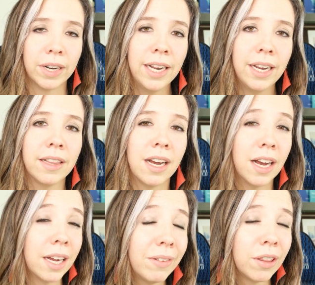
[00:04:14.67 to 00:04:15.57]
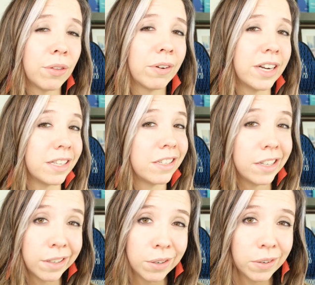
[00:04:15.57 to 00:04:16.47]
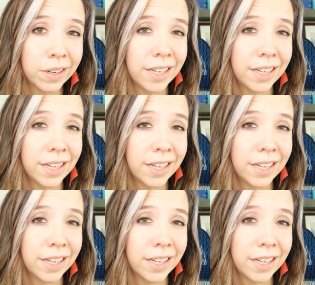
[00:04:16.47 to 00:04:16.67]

reading that I went through it too